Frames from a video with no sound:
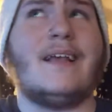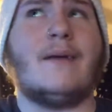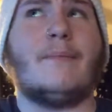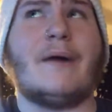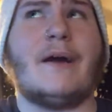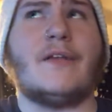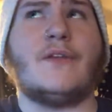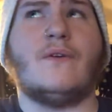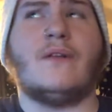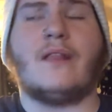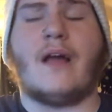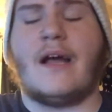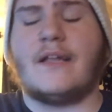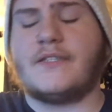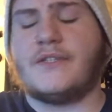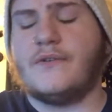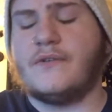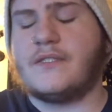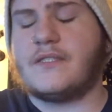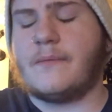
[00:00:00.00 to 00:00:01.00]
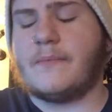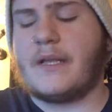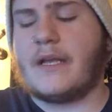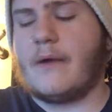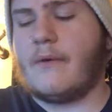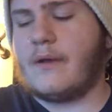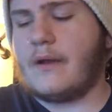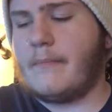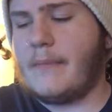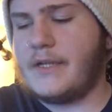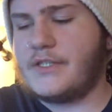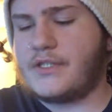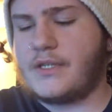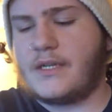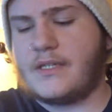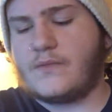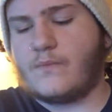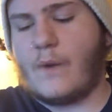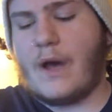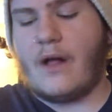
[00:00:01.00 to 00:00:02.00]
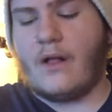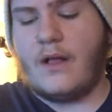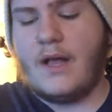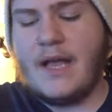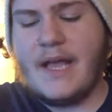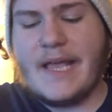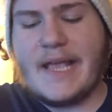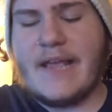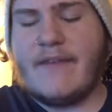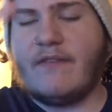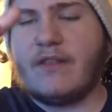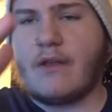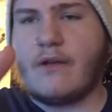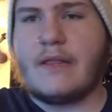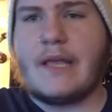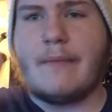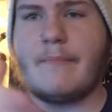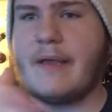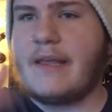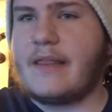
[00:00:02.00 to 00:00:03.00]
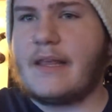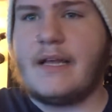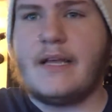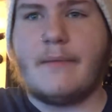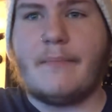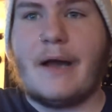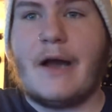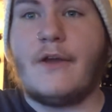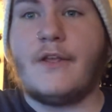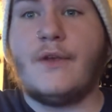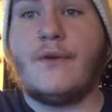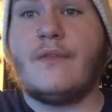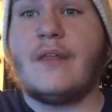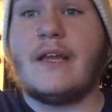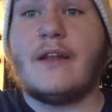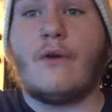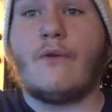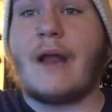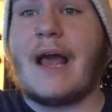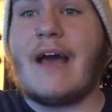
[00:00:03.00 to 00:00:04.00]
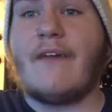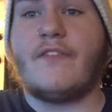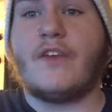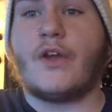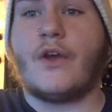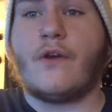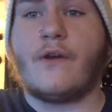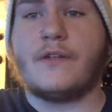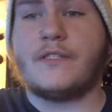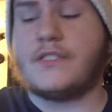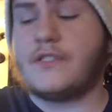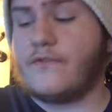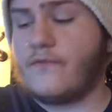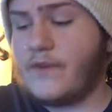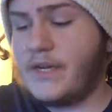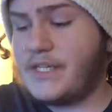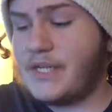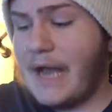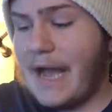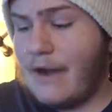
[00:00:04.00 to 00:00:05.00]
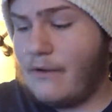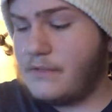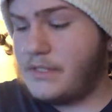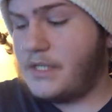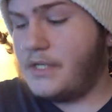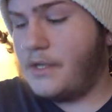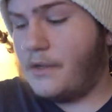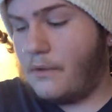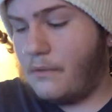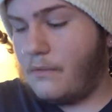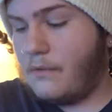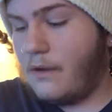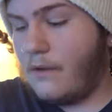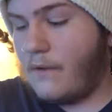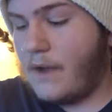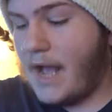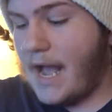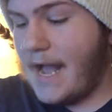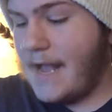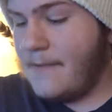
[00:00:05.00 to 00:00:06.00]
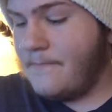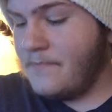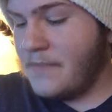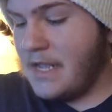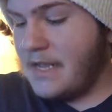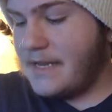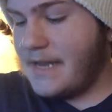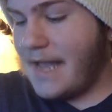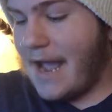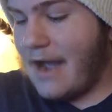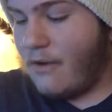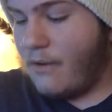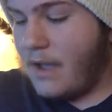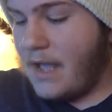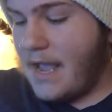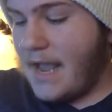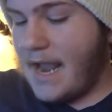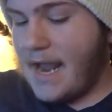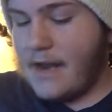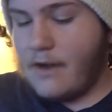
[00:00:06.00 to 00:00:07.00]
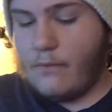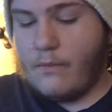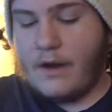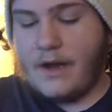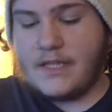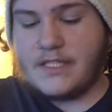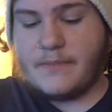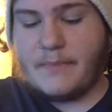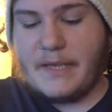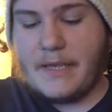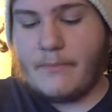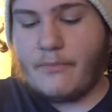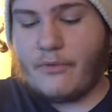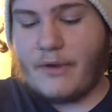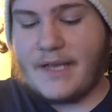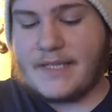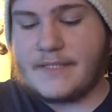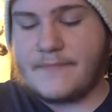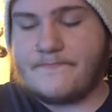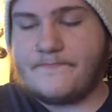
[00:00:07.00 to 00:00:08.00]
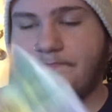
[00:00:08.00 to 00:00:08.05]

think about you a lot too is something I want to mention as well. Even though they may think about you, they don't have the courage to reach out to you, okay? Now, Eight of Wands being present.